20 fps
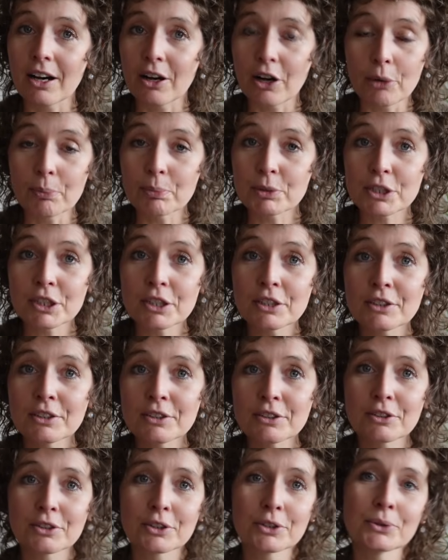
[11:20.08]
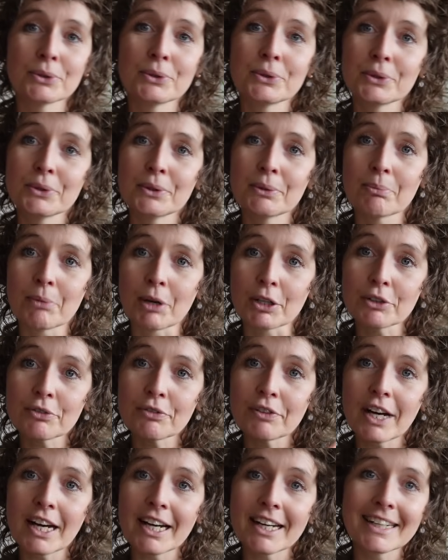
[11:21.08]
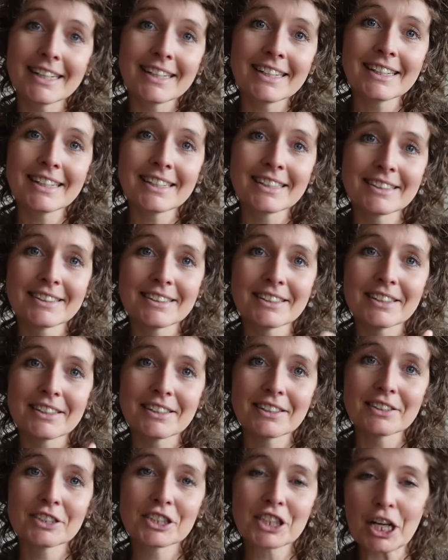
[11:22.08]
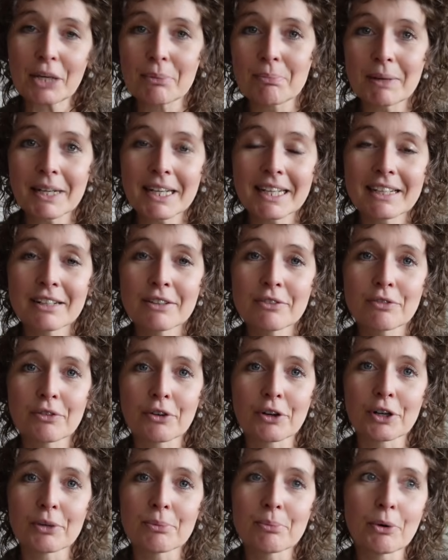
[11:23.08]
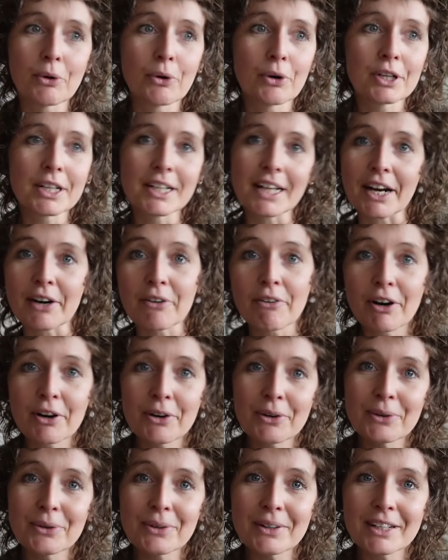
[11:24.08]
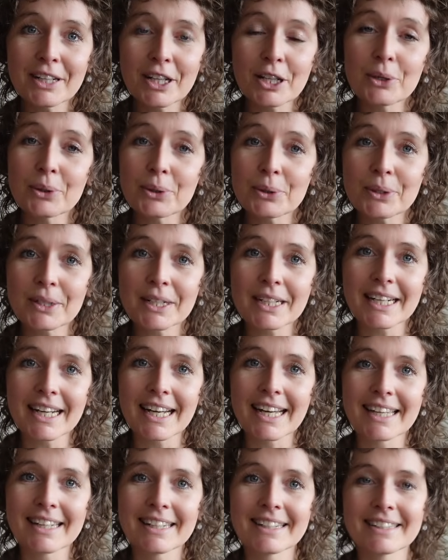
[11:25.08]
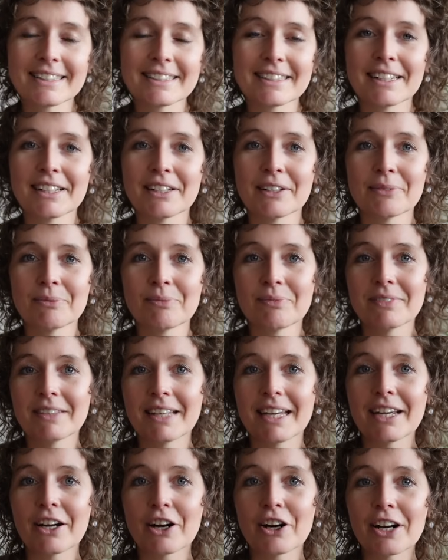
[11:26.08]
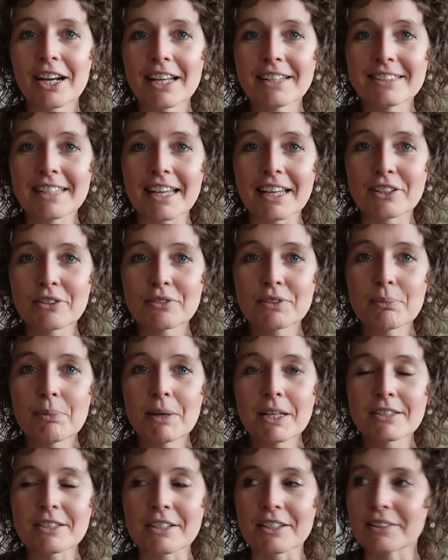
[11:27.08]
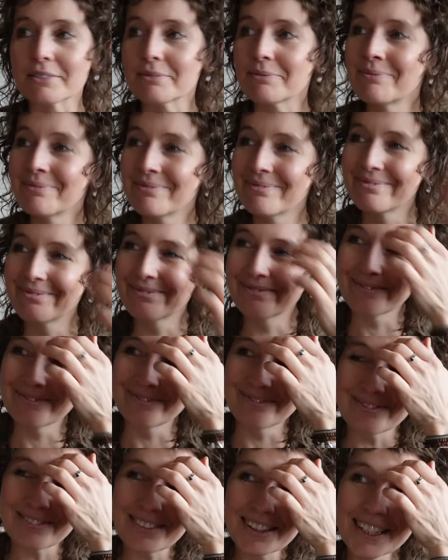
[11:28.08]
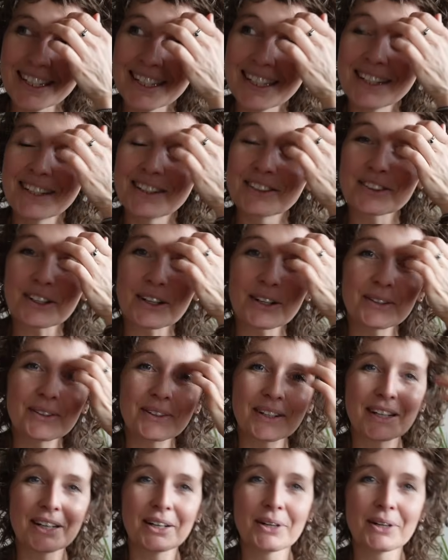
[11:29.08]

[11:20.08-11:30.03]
options to modify the shaping for a more narrow look, and they are at the end of the pattern. So